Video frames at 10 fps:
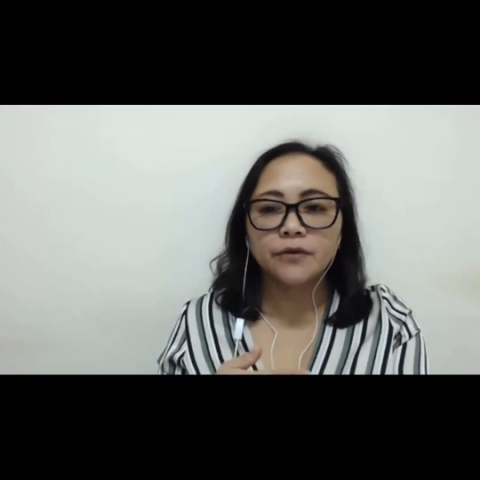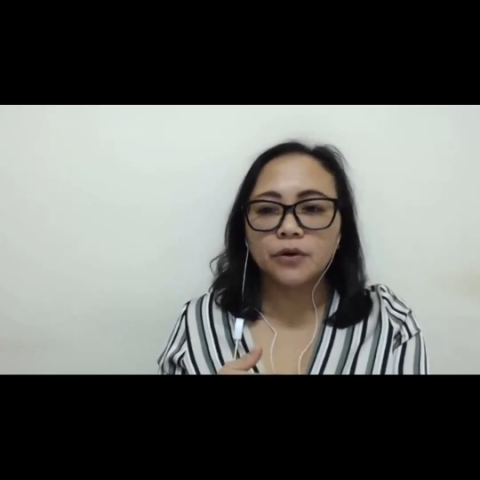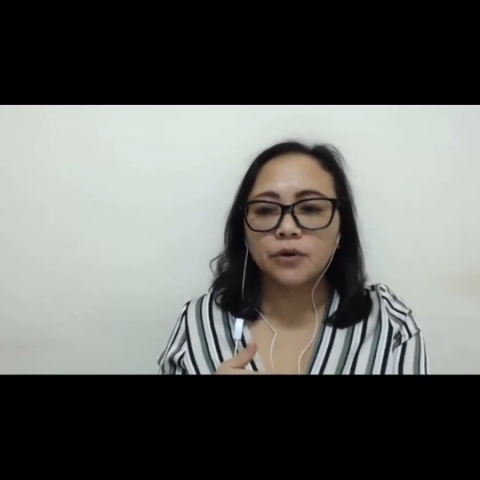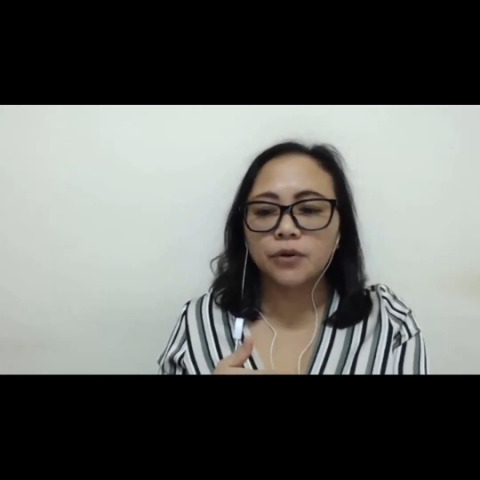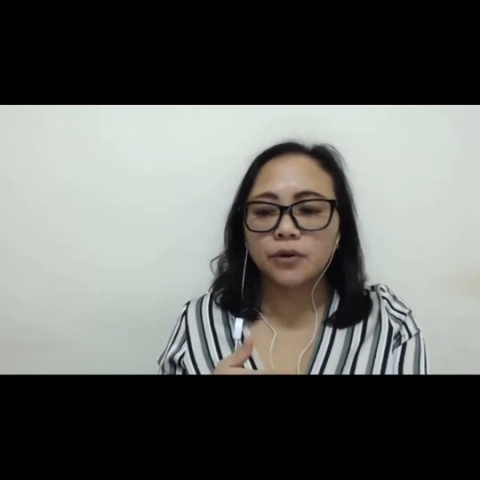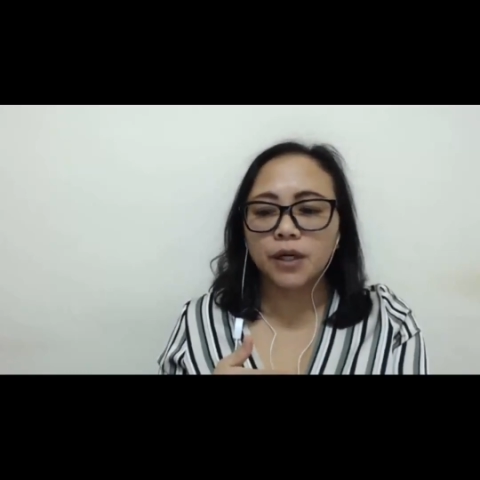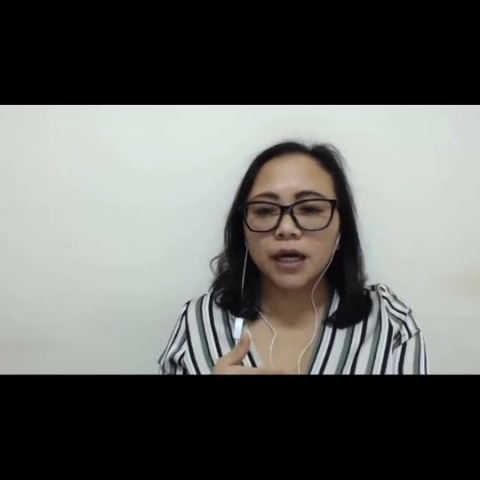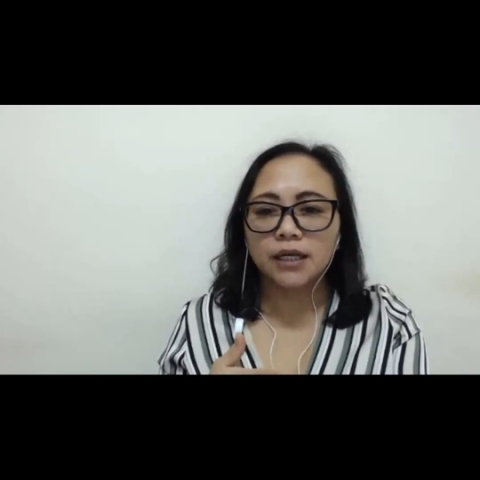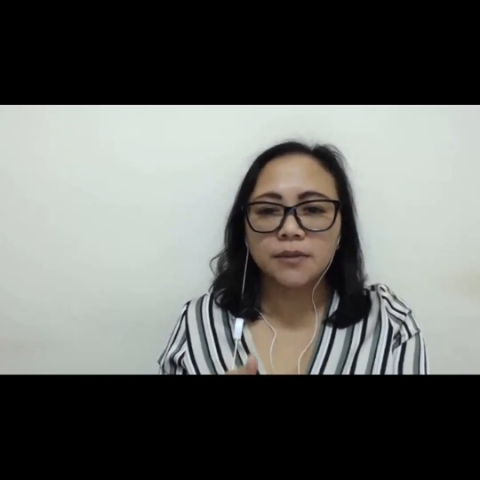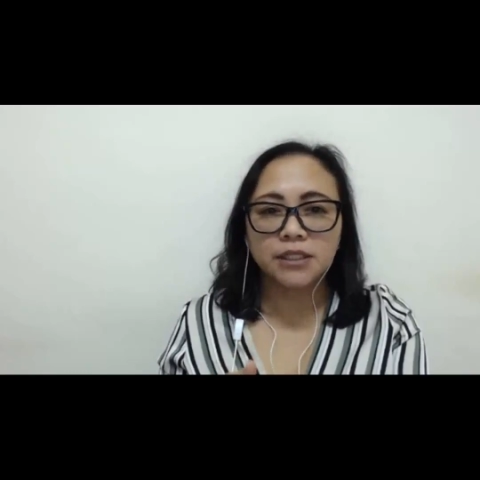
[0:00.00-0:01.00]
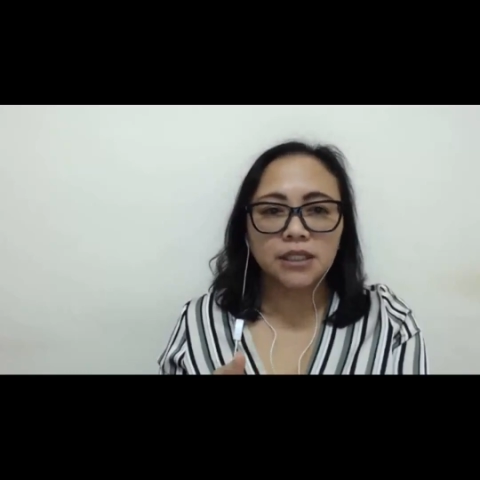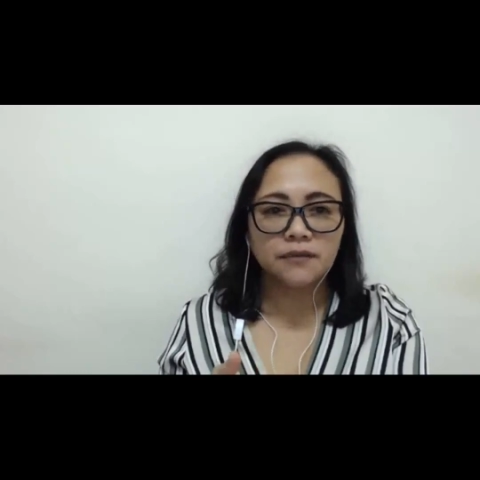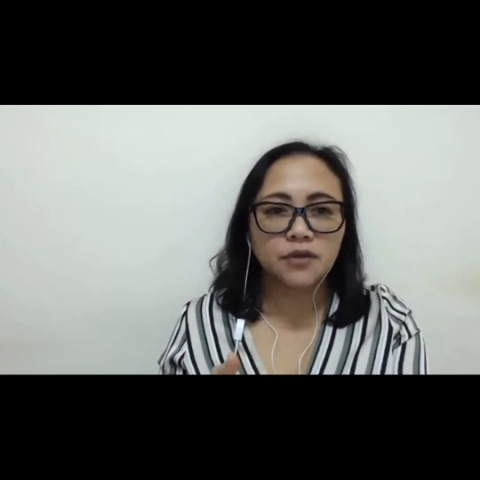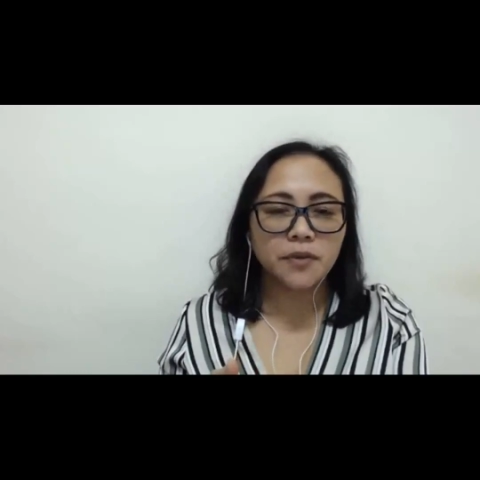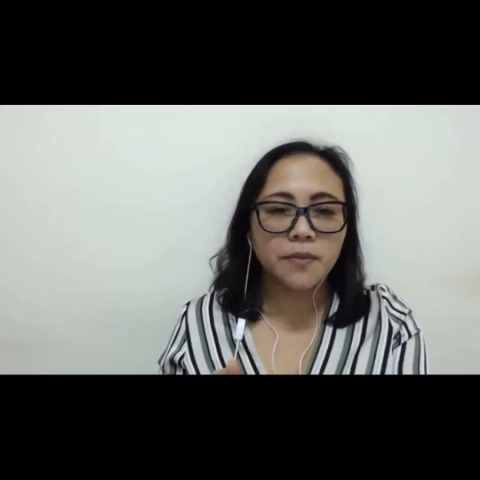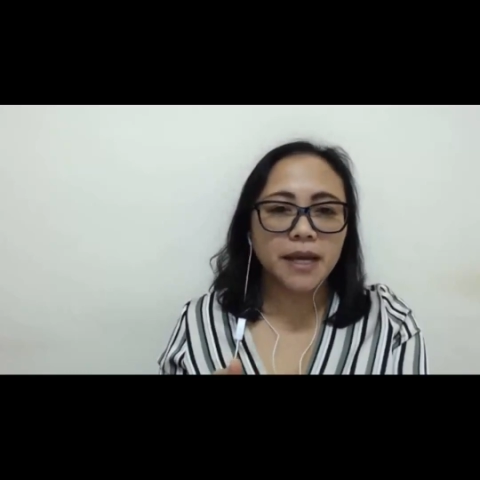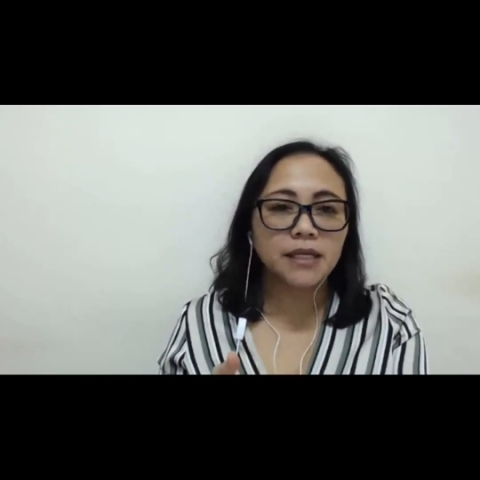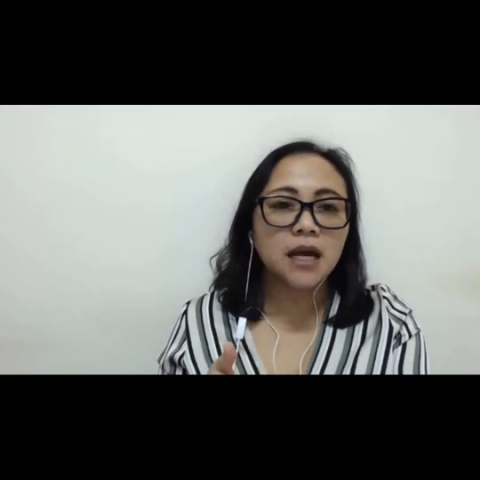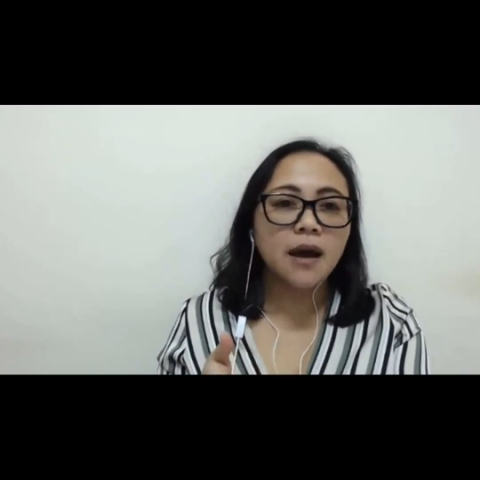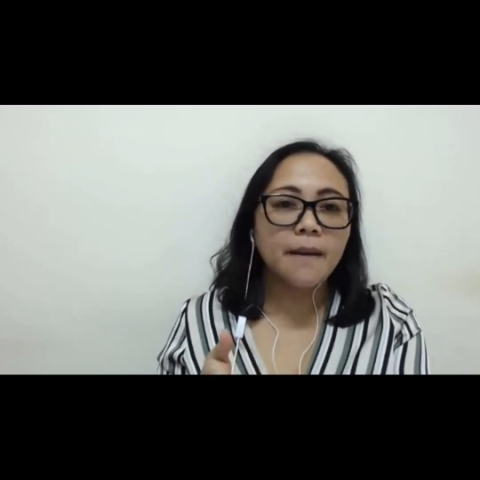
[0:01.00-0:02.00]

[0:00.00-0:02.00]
for limited leave to remain,